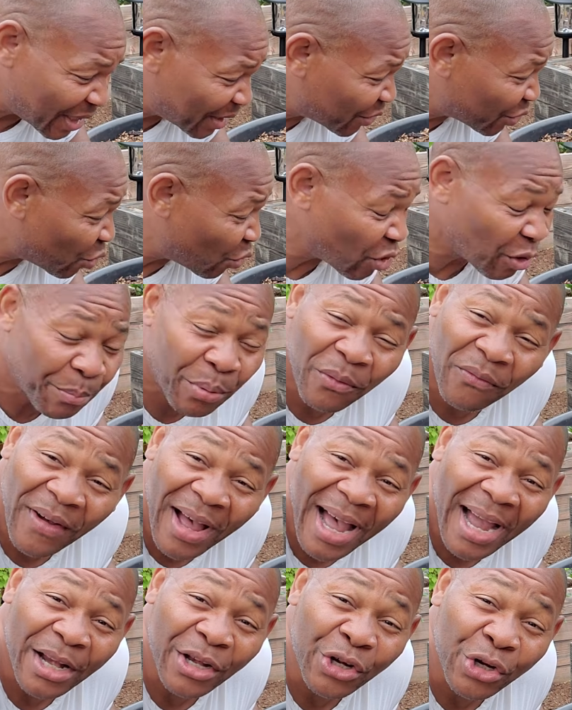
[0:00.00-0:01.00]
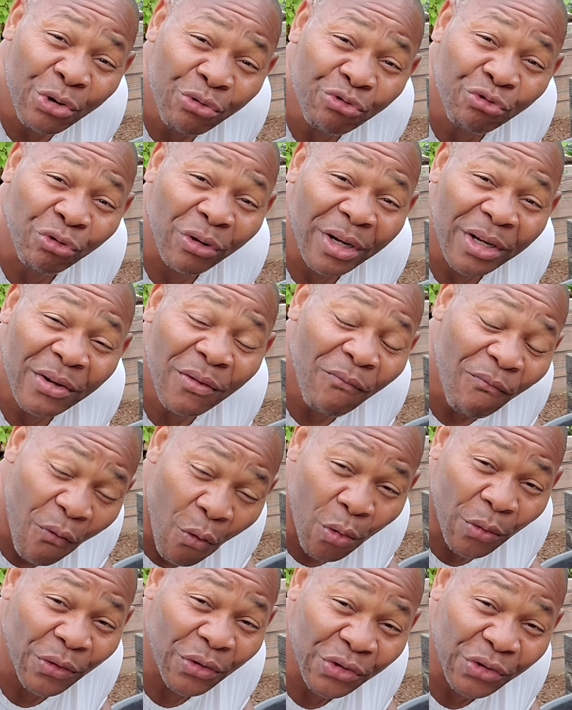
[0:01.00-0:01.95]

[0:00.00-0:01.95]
it's going to provide nutrient for